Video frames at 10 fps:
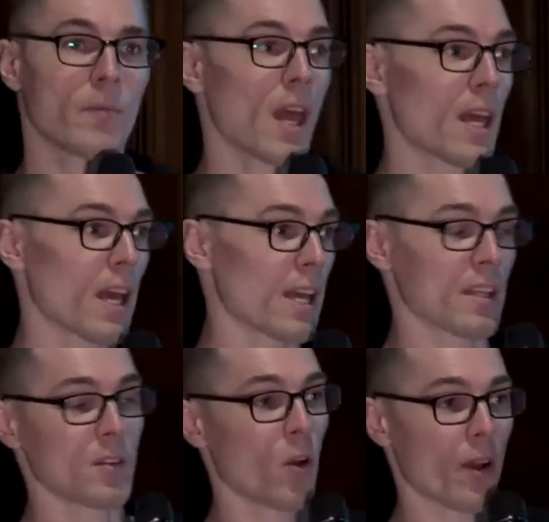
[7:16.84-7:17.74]

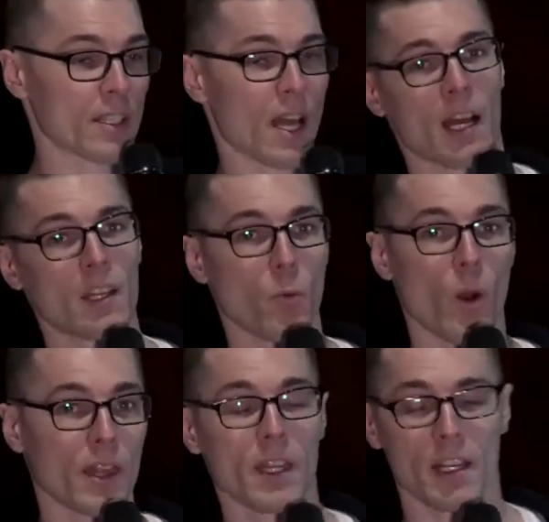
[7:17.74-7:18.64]
exactly
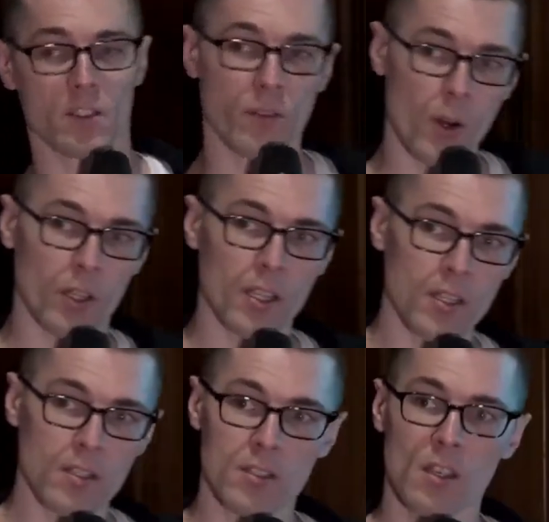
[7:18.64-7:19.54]
when the next vote
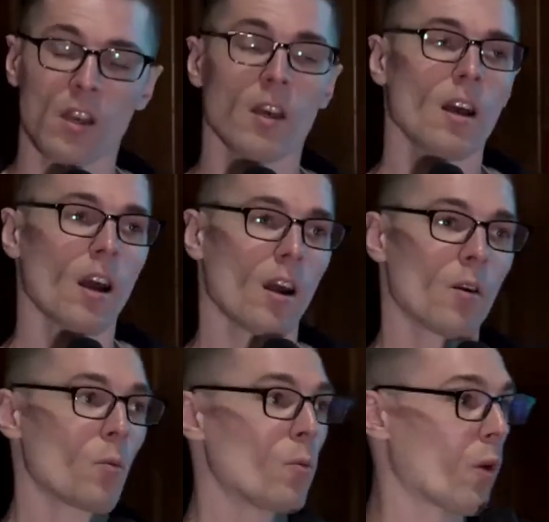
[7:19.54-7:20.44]
is,
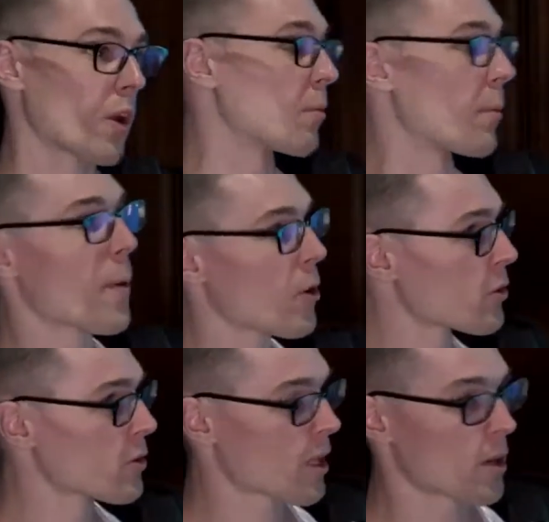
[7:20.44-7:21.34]
what are the
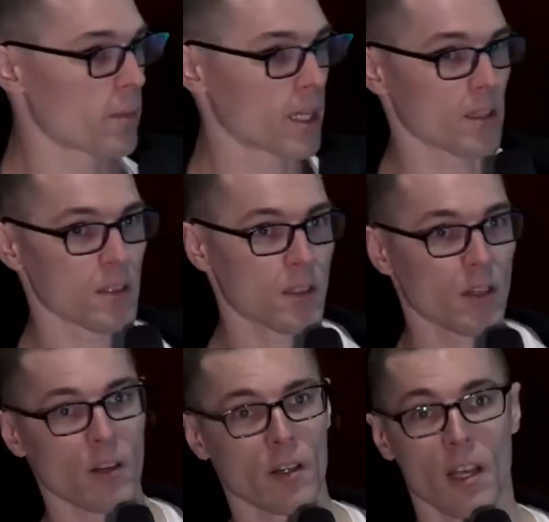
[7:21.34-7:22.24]
proposals that are being
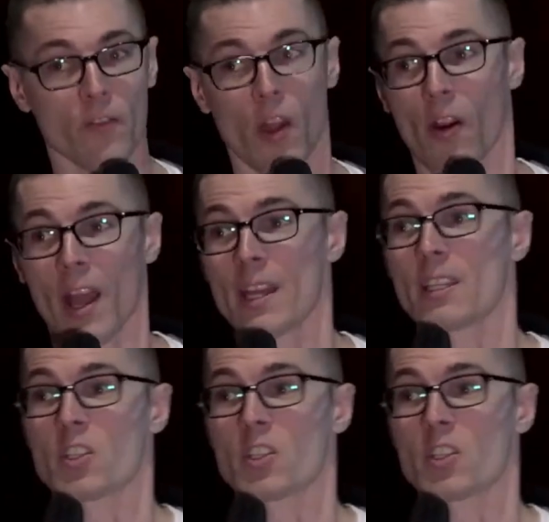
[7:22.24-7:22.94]
considered, if there are any